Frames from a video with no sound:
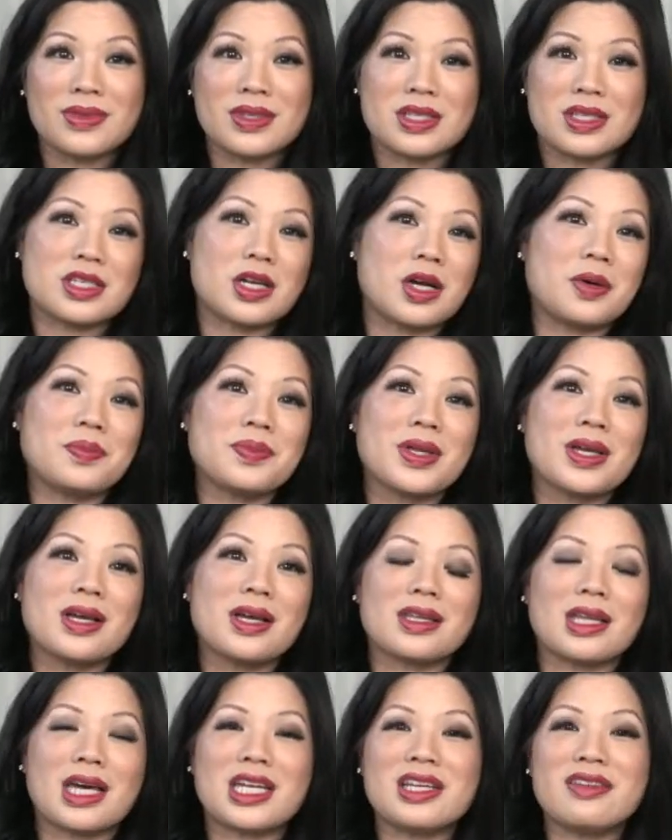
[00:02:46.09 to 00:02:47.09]
So a
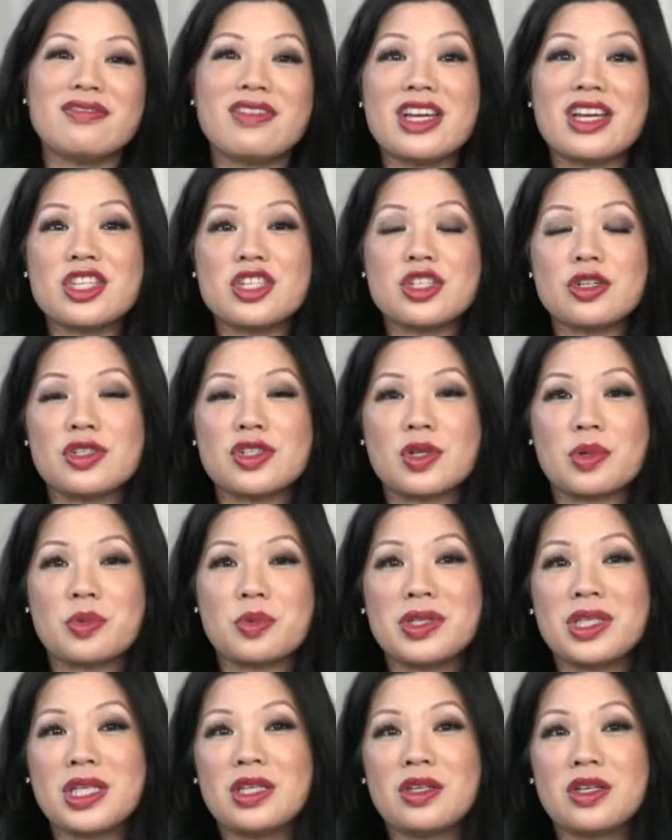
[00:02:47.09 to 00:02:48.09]
lot of investors are
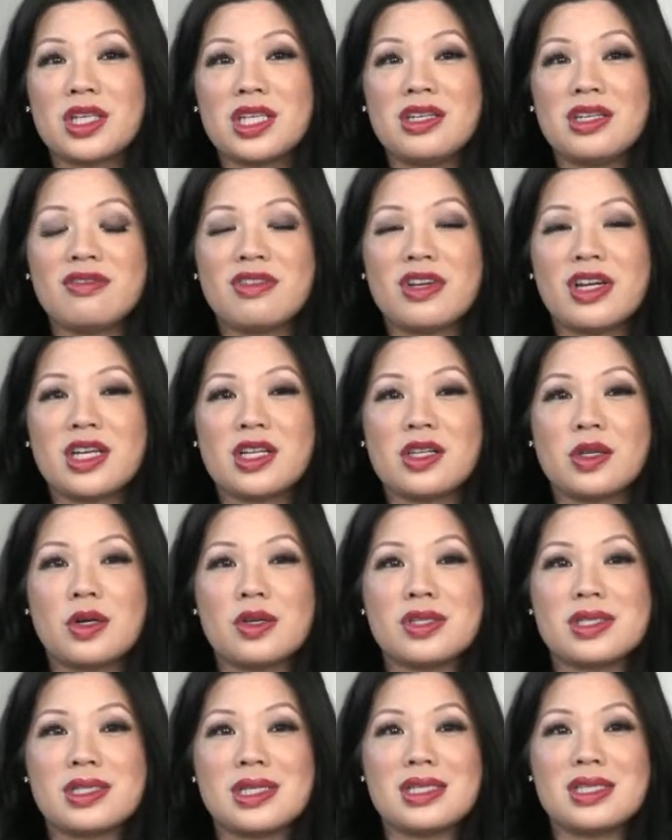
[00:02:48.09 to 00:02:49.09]
really looking very
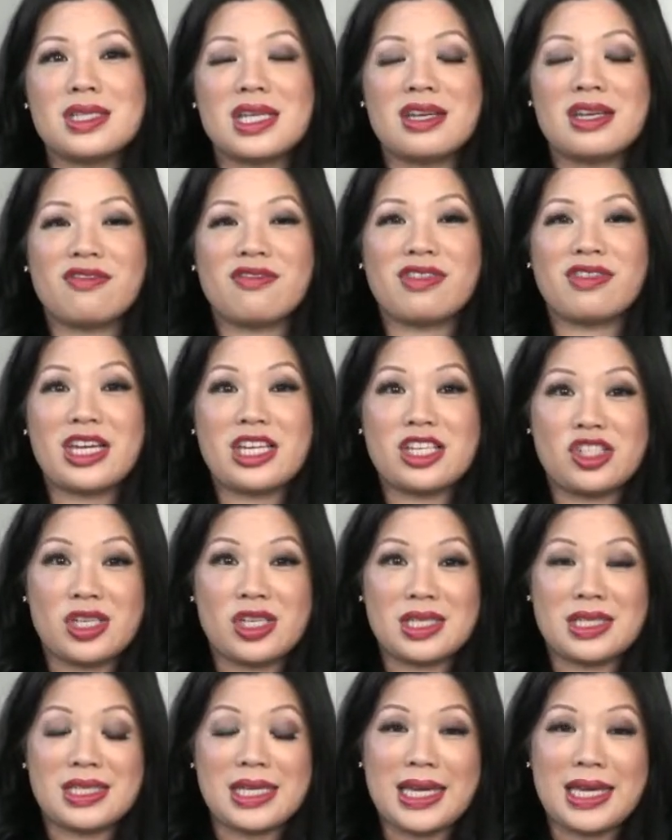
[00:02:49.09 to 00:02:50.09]
closely to
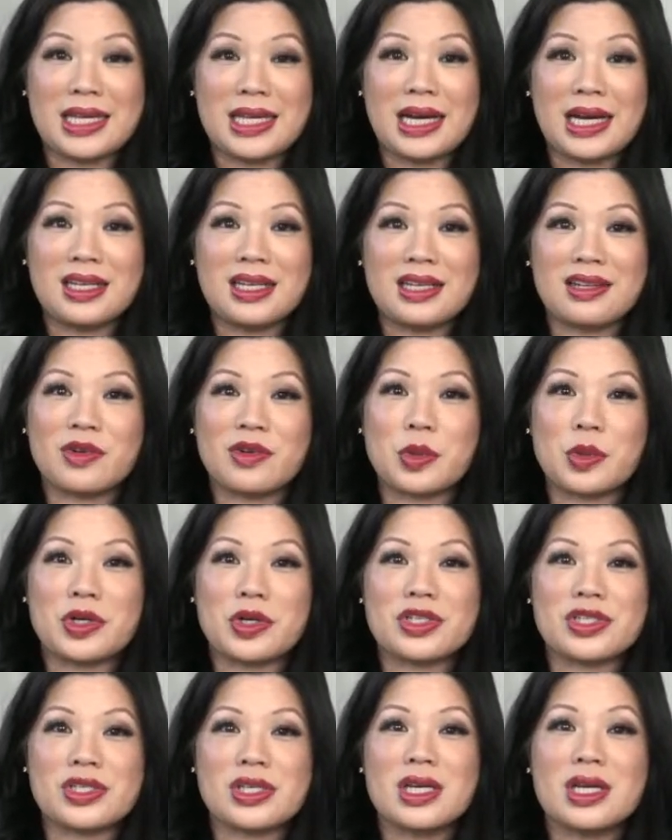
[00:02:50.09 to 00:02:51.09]
inflation data. And of
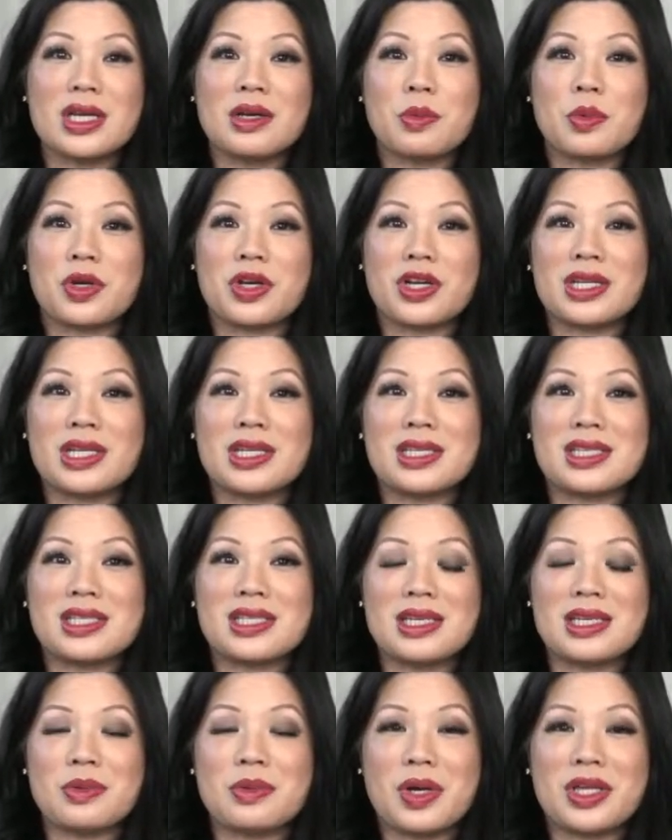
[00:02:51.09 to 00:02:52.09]
course, we're going to
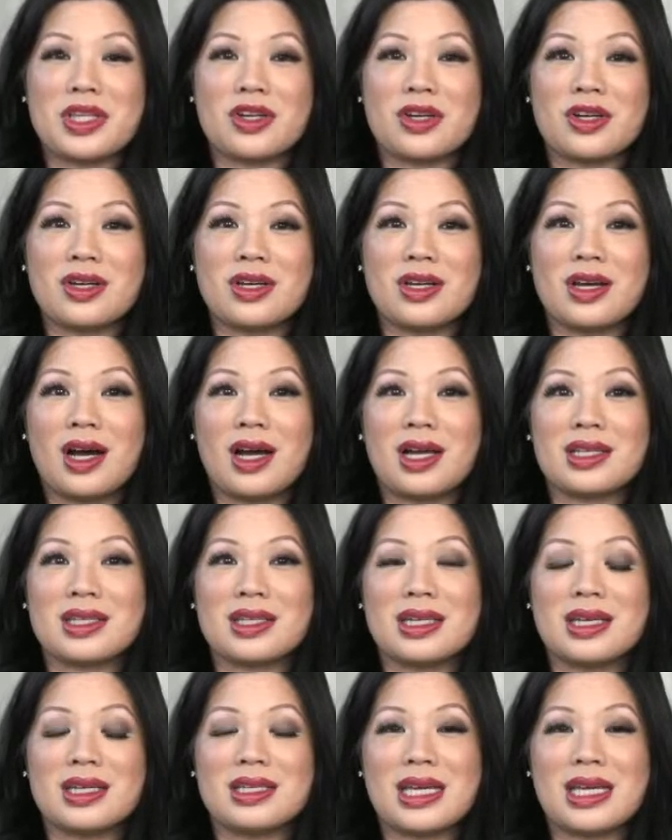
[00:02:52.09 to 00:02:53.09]
see whether or not
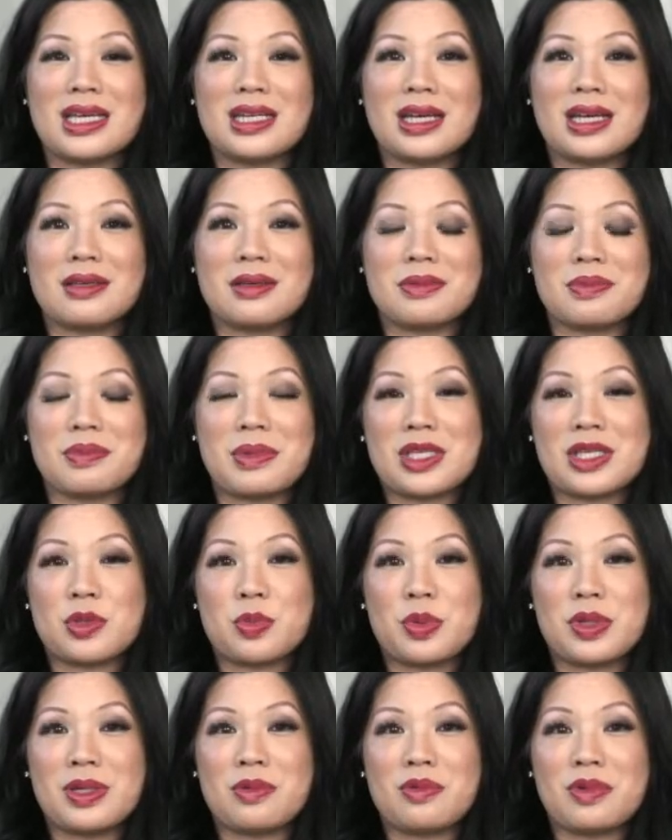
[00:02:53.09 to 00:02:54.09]
the data that's
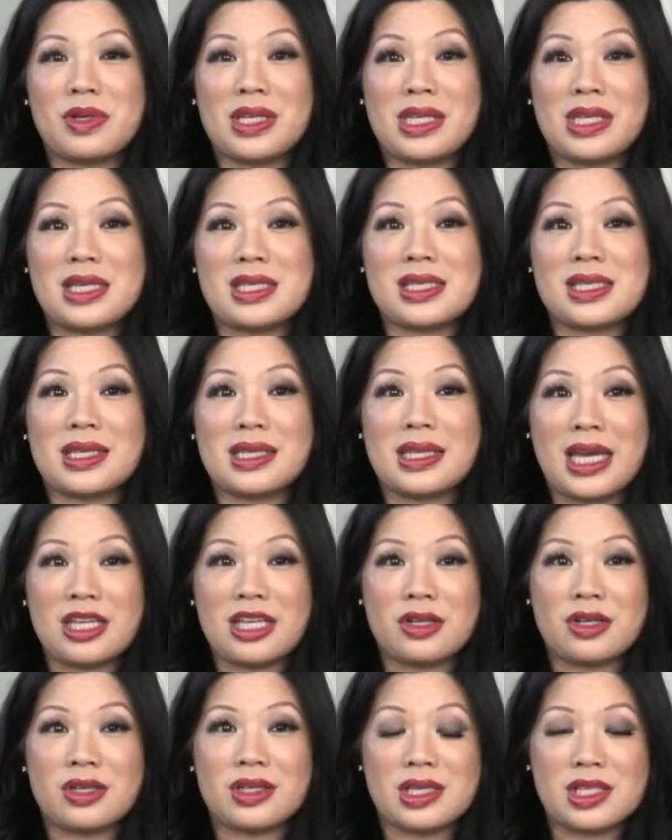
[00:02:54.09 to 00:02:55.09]
being released
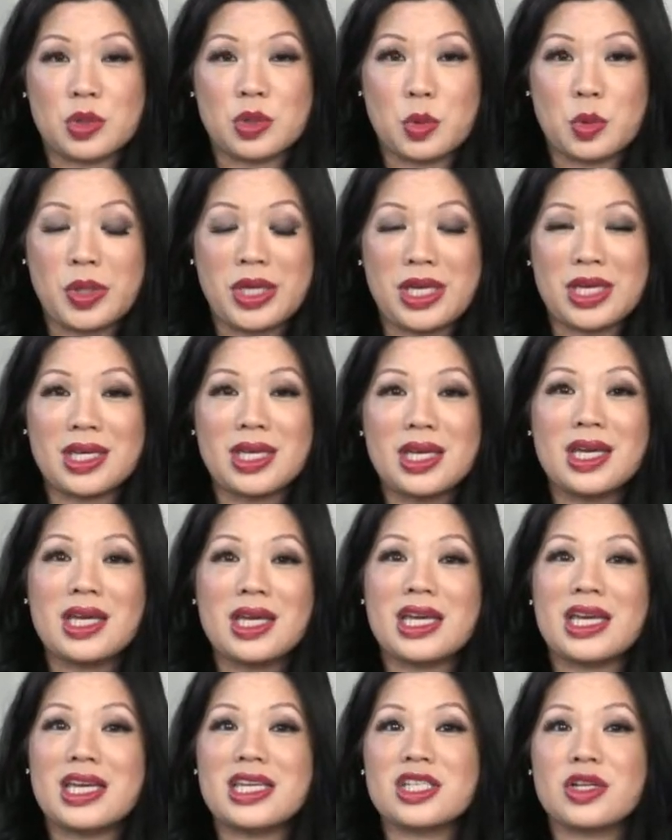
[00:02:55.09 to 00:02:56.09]
later this week
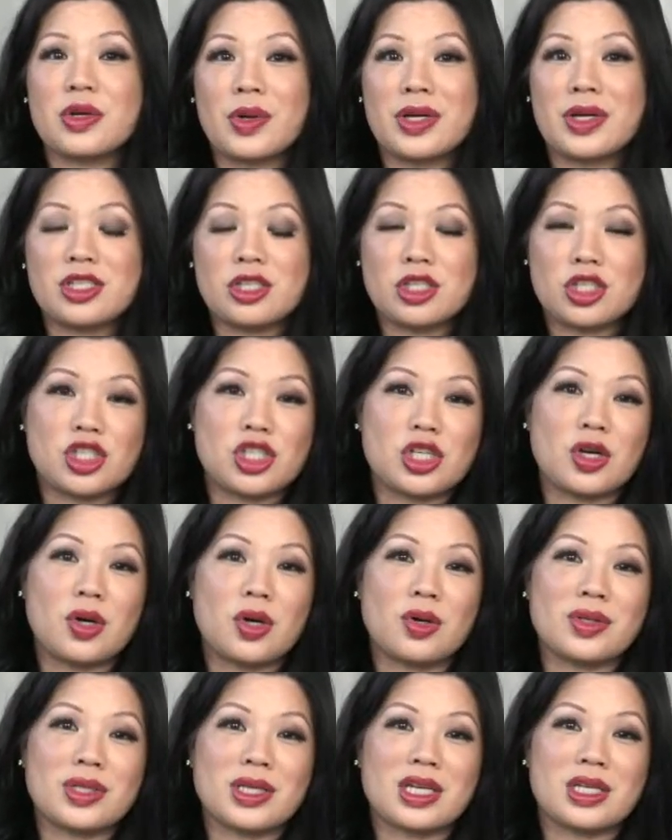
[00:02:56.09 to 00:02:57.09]
is going to
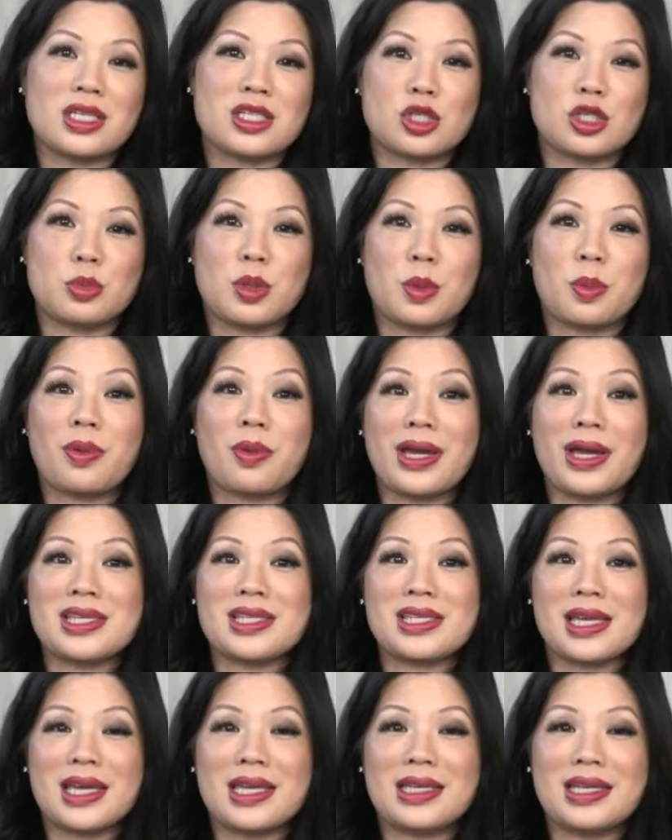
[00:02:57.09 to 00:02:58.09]
show the consumer
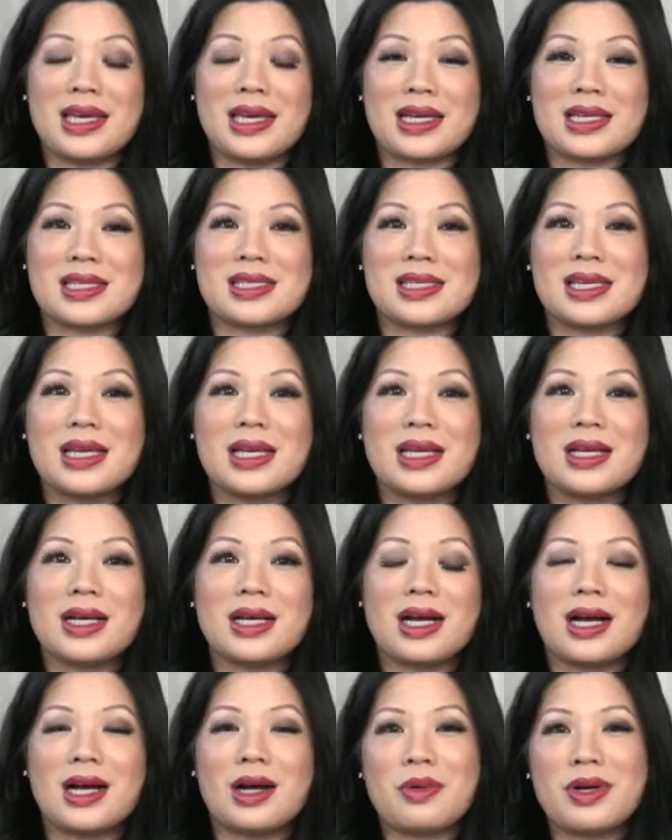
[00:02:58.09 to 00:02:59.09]
price index
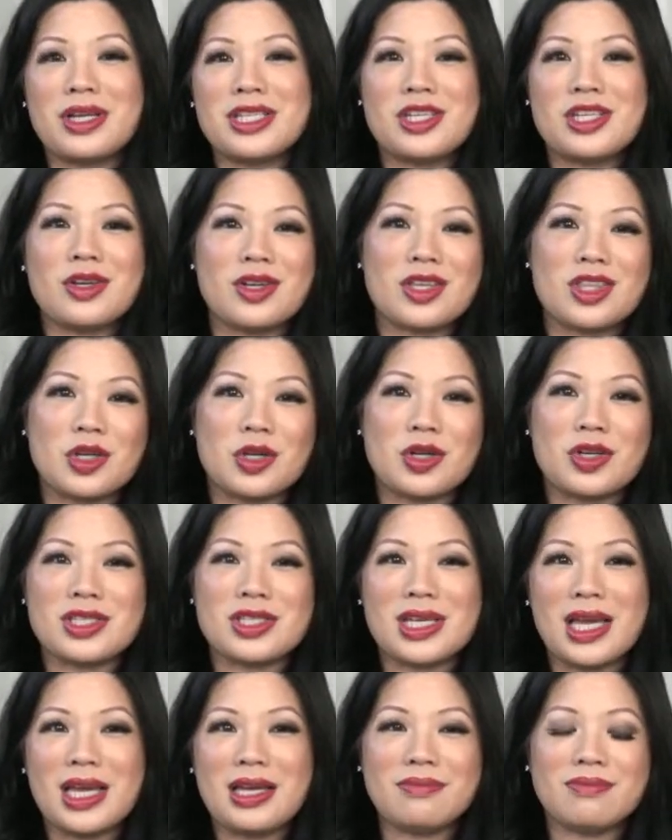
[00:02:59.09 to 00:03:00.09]
Wednesday or
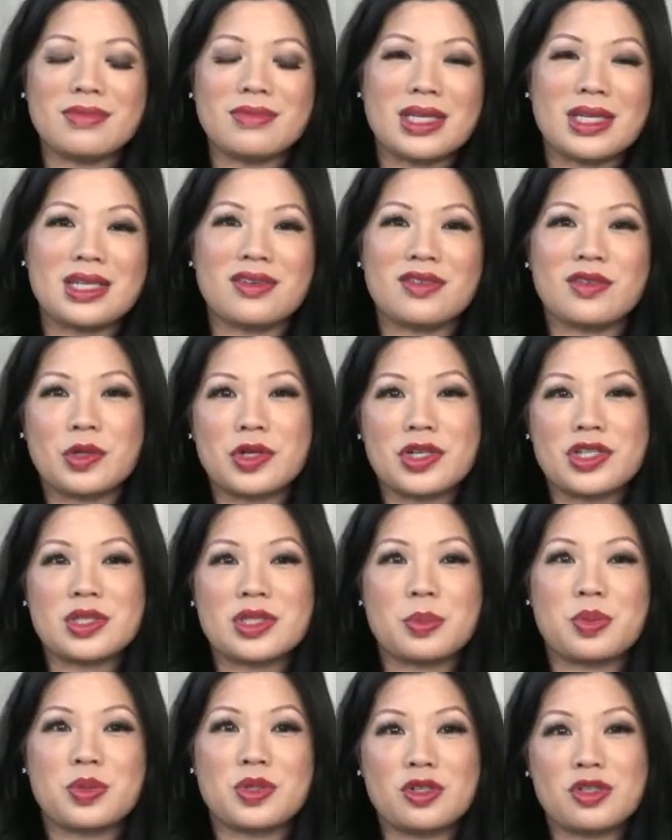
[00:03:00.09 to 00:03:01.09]
Thursday. And of course, the
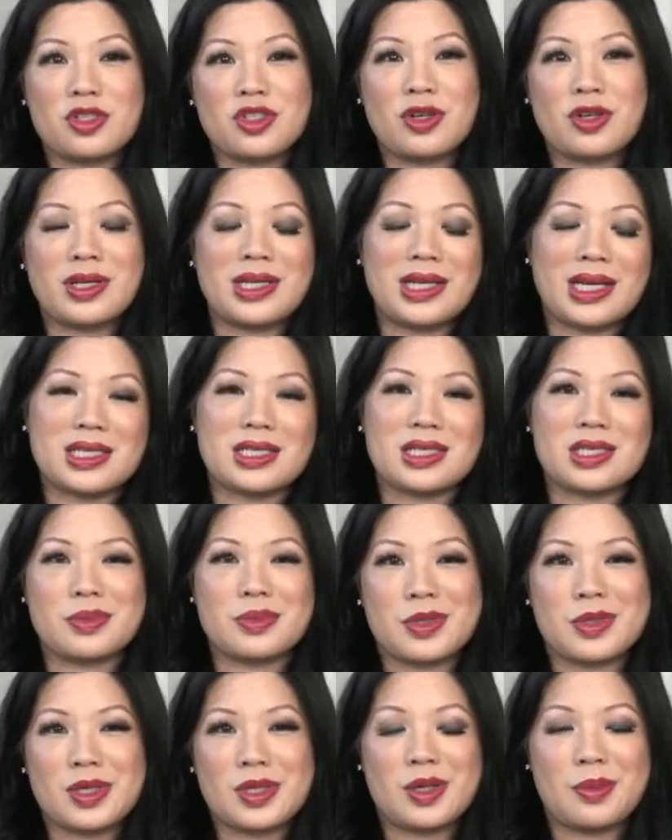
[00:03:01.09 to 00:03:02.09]
producer index is
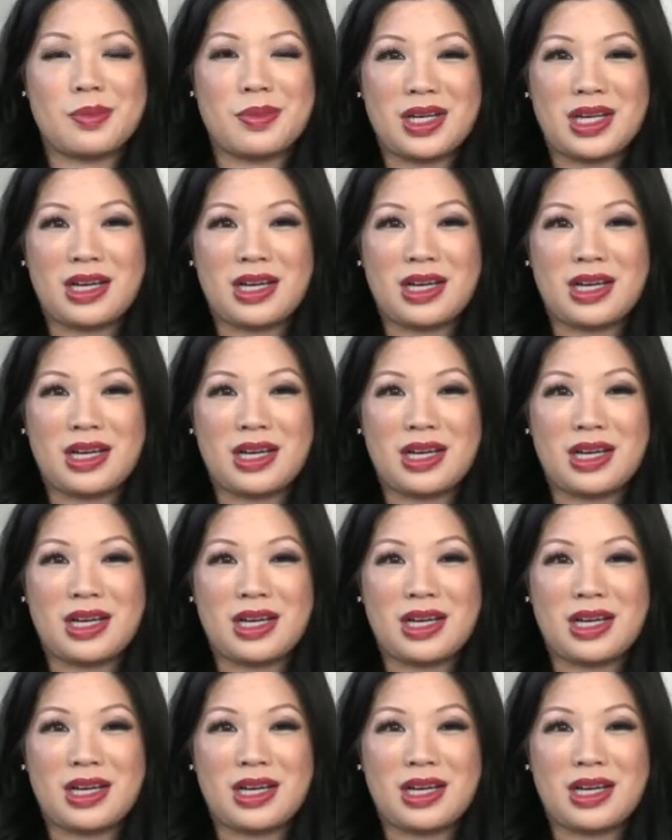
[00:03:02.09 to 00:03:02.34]
supposed to come out